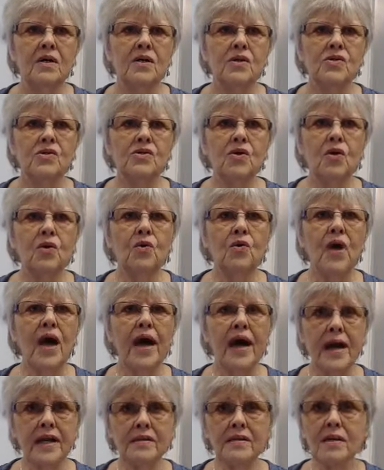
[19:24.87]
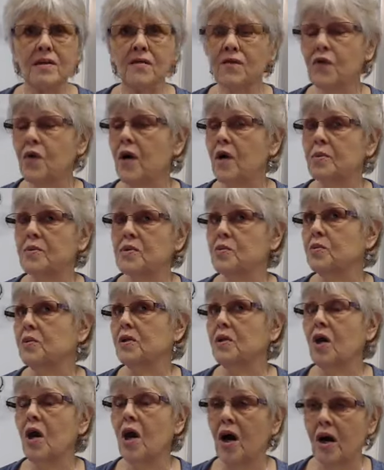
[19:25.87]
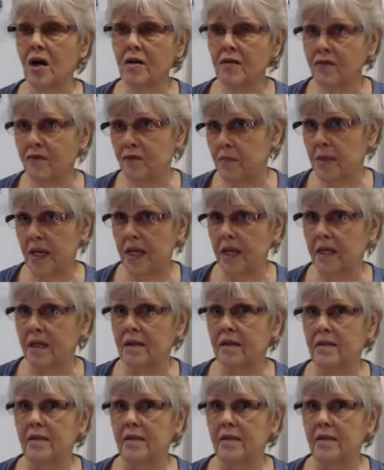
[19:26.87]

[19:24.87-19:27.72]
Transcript: So asking for help was really hard for me.